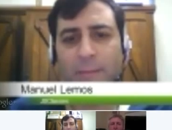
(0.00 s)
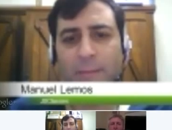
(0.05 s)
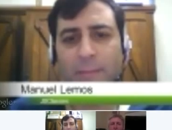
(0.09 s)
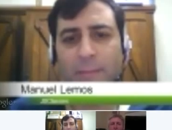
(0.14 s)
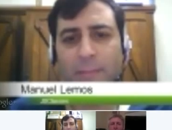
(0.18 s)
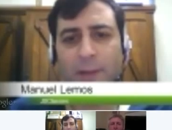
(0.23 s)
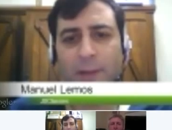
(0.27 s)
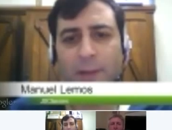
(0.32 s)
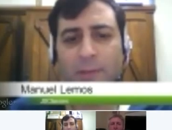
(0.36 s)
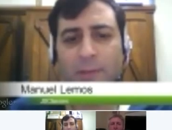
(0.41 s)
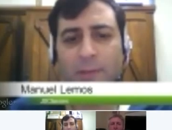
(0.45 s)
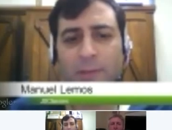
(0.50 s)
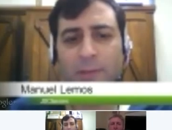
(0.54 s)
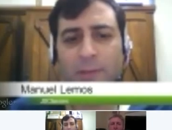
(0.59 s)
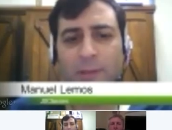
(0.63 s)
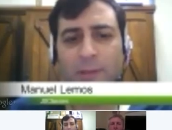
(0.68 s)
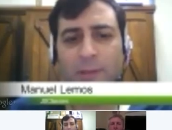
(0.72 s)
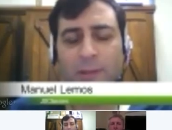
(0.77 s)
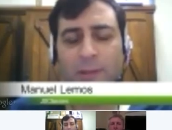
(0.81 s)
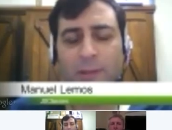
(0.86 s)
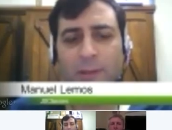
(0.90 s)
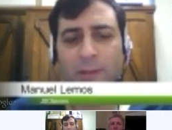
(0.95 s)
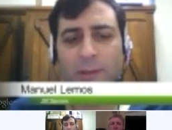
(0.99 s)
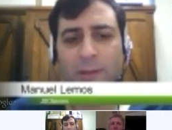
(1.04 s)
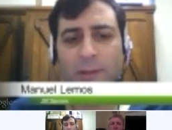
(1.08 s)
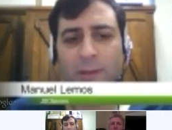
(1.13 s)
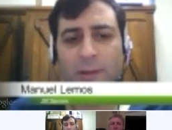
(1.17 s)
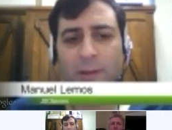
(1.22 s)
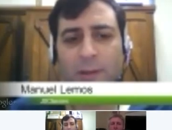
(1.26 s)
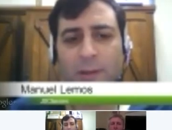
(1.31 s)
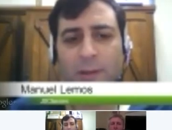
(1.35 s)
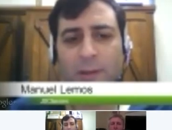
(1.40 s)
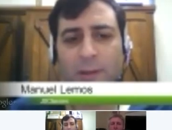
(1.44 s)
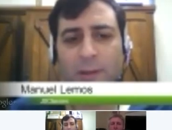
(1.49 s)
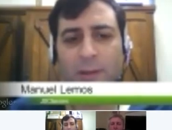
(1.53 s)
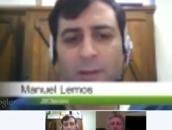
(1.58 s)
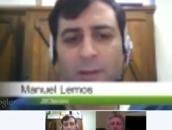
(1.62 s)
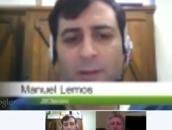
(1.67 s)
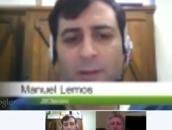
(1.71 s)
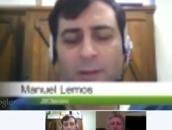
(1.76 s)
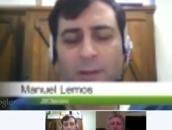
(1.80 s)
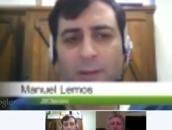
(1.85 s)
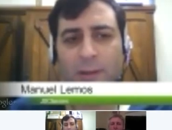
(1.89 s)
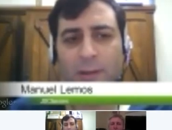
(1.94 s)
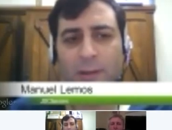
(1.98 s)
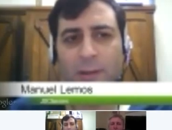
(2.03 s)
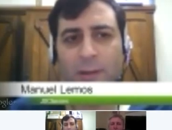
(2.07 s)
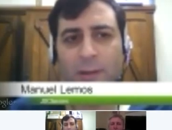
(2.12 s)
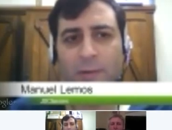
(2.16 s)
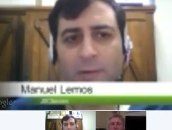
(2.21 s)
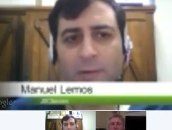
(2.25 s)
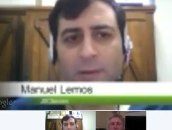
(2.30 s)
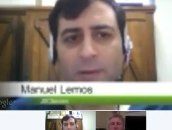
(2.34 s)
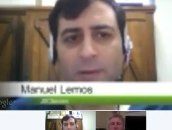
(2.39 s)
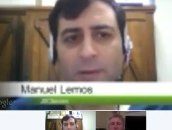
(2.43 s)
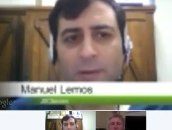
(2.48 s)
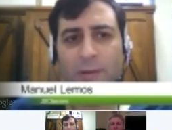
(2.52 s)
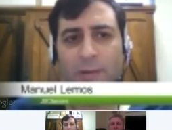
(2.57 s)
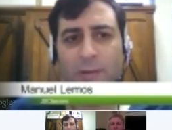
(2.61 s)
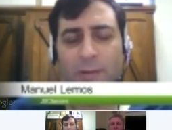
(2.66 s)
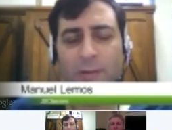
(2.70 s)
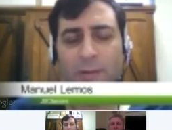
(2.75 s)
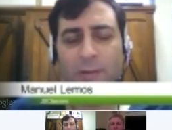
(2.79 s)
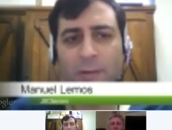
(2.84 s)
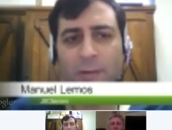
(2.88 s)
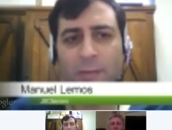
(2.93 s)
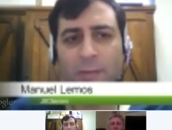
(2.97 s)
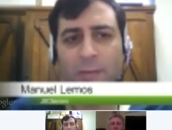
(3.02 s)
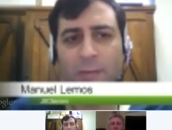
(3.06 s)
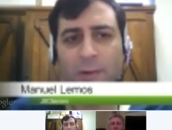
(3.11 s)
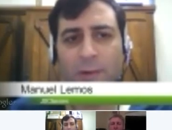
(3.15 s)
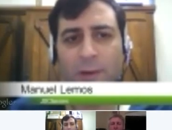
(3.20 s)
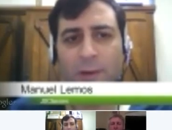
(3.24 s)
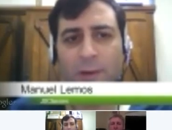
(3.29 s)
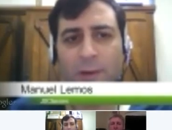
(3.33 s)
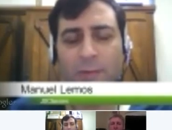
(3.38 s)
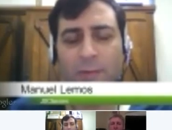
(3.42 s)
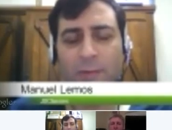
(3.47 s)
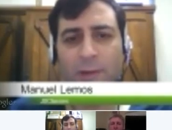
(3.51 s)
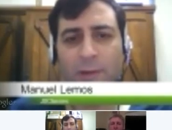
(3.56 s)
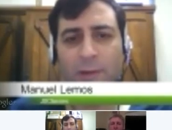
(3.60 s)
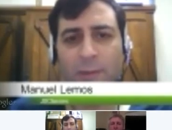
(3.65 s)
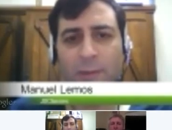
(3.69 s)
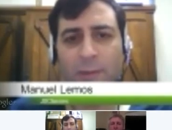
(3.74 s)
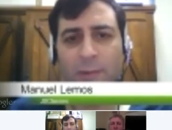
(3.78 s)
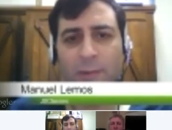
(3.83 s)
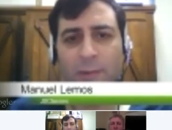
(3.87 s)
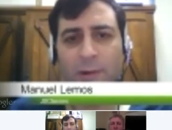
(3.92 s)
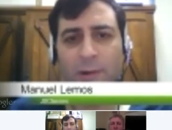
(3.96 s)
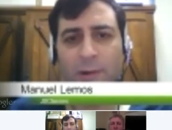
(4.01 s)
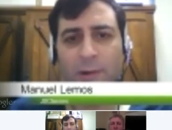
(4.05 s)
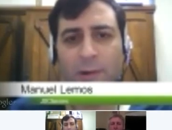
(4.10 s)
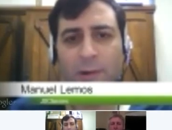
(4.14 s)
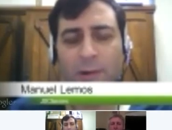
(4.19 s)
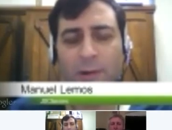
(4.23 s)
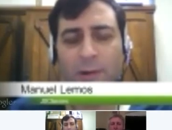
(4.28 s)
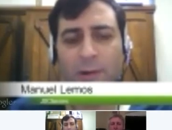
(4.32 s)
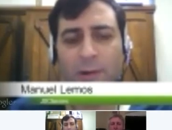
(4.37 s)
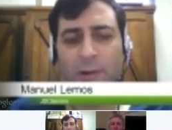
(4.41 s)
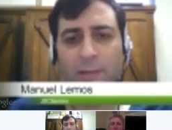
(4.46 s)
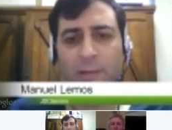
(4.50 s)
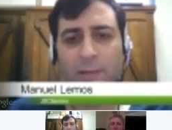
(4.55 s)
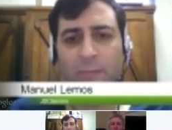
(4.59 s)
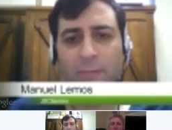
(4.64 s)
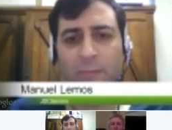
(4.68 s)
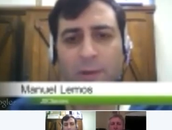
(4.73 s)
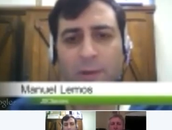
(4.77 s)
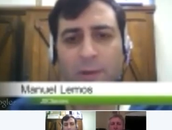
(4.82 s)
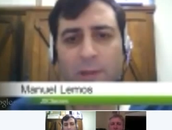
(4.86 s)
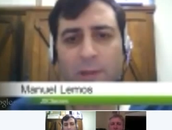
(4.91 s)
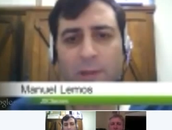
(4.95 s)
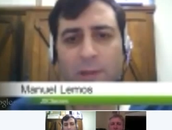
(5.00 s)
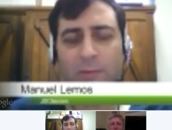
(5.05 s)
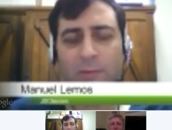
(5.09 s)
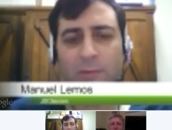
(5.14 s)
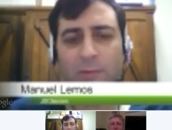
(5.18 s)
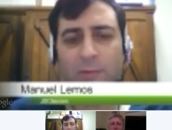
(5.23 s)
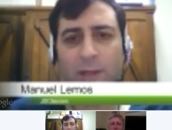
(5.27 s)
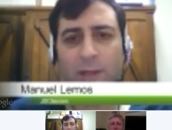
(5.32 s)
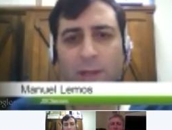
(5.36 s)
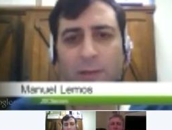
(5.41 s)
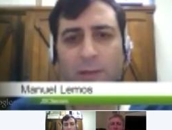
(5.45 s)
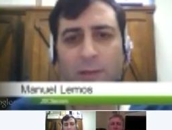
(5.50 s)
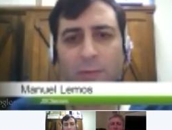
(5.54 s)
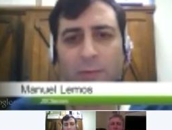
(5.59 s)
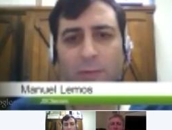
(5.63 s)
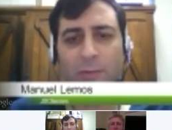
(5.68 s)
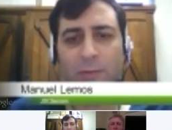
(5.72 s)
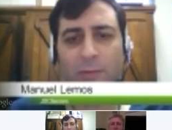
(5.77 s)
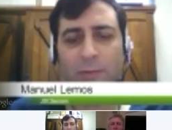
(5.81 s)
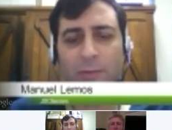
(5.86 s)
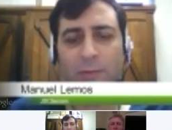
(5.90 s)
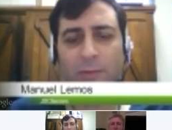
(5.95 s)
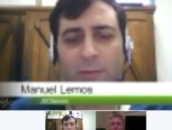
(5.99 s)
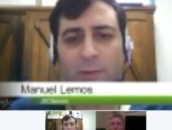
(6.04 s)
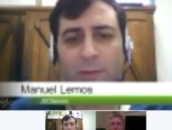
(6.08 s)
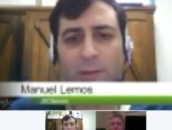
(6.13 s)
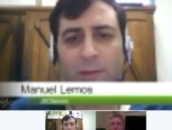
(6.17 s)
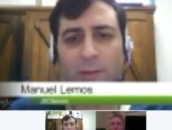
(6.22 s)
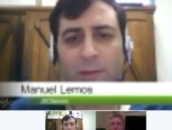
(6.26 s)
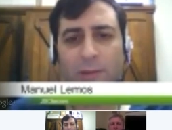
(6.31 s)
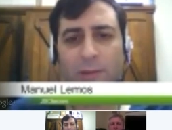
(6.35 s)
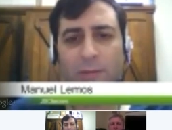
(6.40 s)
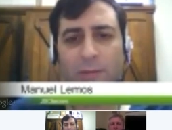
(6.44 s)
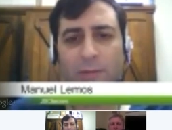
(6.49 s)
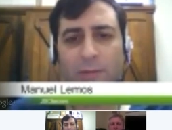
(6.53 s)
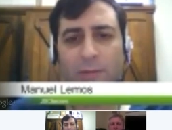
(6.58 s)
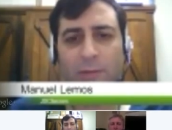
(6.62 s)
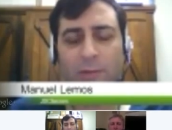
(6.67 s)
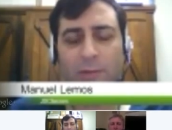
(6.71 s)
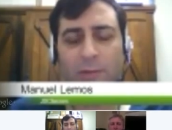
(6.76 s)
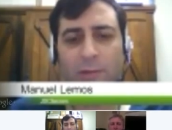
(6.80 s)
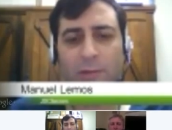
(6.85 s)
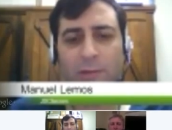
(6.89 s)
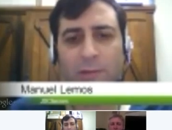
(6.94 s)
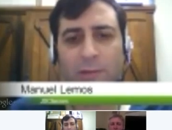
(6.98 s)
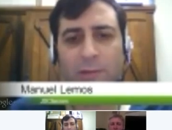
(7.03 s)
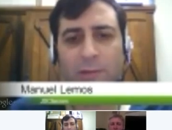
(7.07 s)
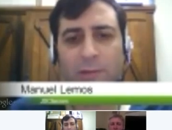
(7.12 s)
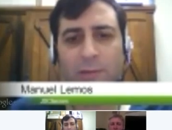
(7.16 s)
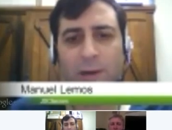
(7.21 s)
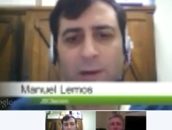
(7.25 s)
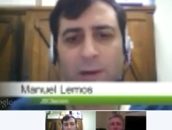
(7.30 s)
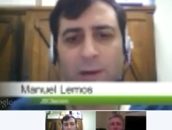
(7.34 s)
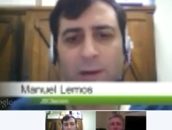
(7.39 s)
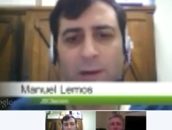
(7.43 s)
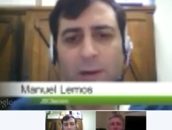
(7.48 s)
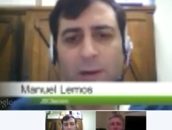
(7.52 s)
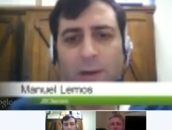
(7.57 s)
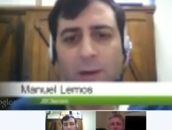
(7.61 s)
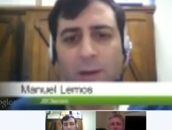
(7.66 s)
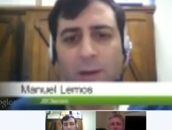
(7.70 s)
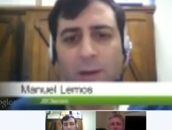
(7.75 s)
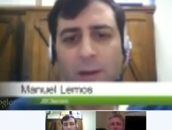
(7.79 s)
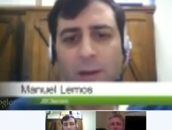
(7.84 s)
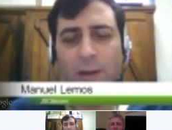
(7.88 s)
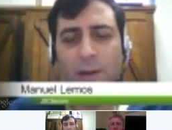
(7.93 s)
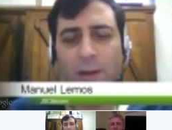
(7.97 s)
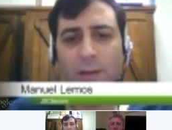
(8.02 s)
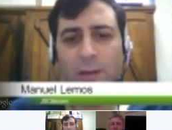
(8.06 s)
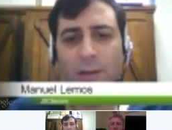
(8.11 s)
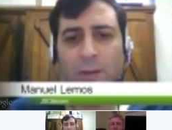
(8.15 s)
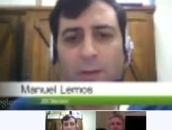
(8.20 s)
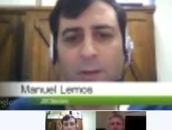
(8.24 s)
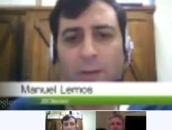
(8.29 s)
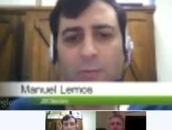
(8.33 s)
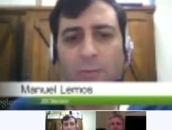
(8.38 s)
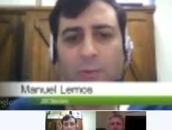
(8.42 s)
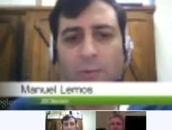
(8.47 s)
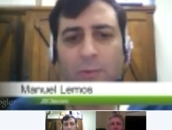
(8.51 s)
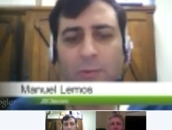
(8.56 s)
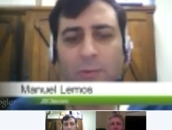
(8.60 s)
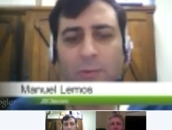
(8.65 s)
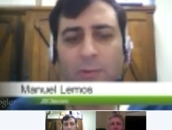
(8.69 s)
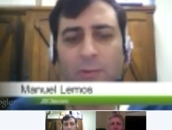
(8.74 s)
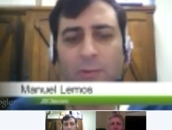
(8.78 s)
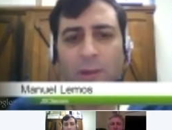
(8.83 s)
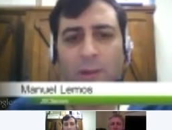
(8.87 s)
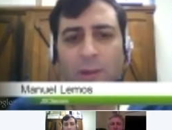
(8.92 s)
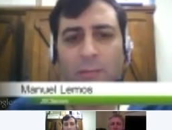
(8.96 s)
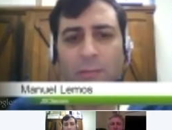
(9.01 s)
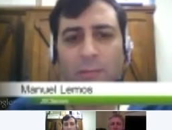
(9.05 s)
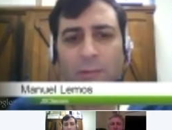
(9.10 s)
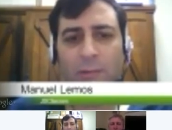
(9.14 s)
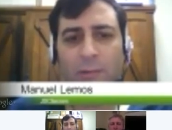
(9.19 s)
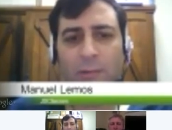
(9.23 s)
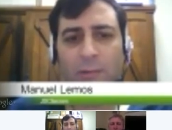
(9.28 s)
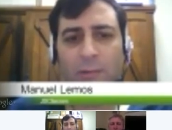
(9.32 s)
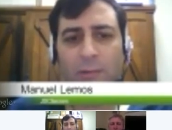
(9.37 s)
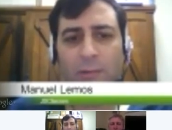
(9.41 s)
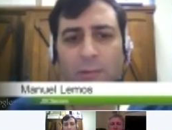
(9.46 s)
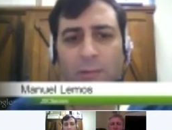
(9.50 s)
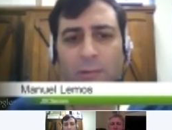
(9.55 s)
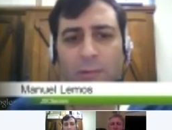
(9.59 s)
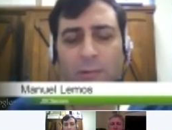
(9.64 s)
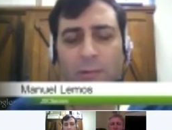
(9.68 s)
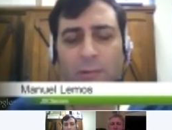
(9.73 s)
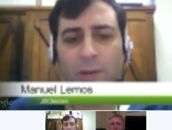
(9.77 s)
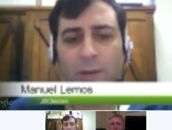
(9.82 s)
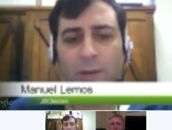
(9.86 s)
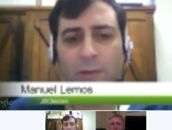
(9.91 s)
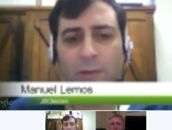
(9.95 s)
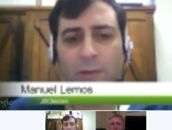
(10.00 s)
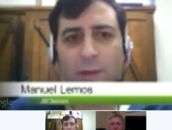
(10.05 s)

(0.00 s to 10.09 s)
pages that even if you are a developer, somebody has to tell you that the feature is there, and you won't be able to know.